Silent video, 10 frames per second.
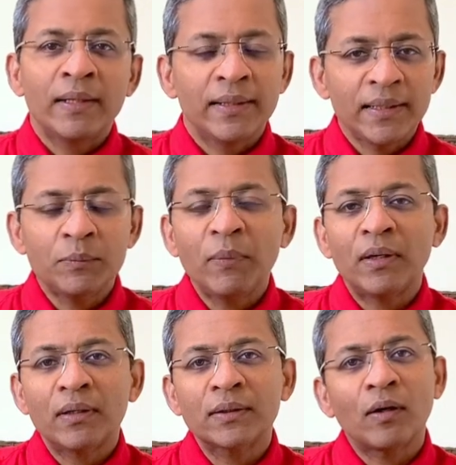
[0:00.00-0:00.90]
These
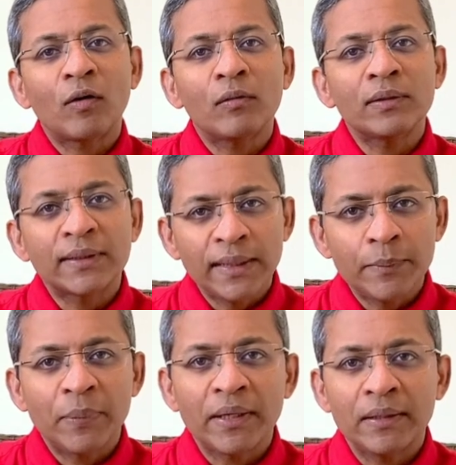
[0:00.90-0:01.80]
marks are called
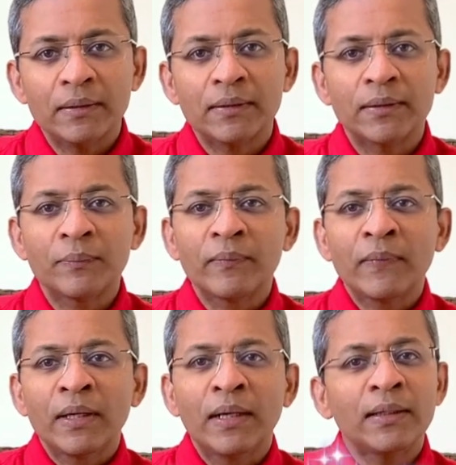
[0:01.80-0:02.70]
sleep lines.
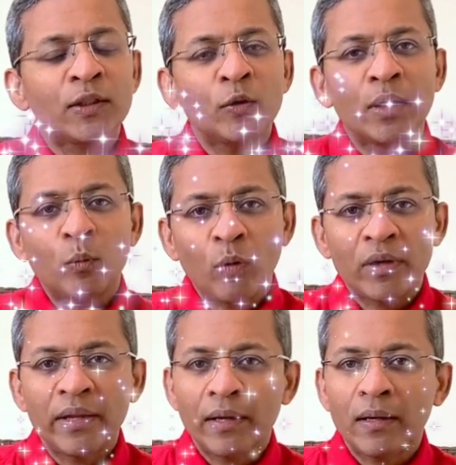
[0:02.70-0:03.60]
Let's look at
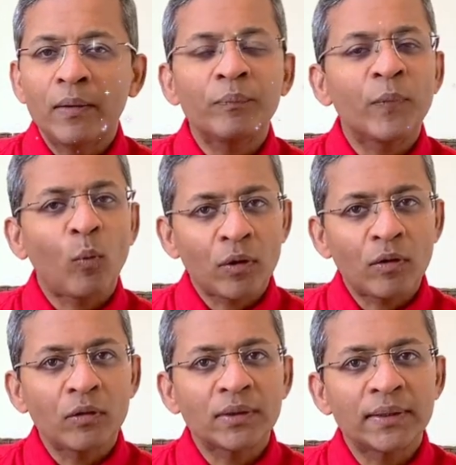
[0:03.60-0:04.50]
what they are, what
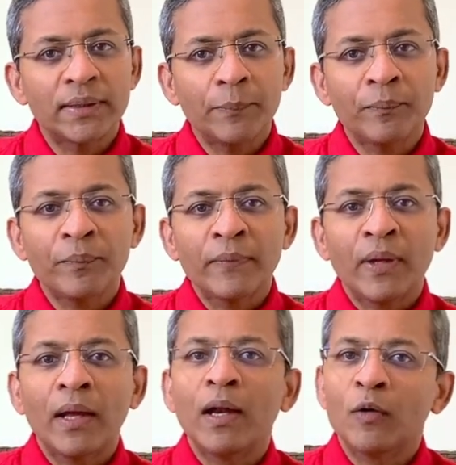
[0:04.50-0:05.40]
causes them,
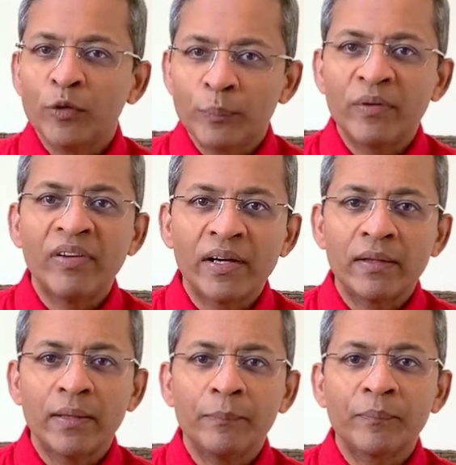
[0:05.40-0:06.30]
and how to
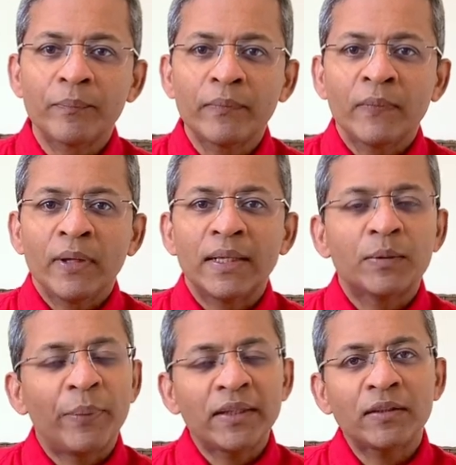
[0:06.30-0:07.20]
prevent them. It's
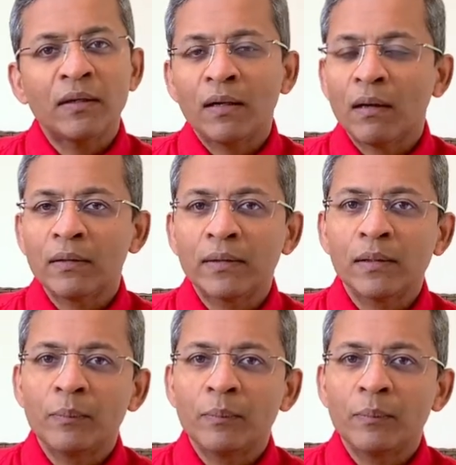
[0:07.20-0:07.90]
based on an article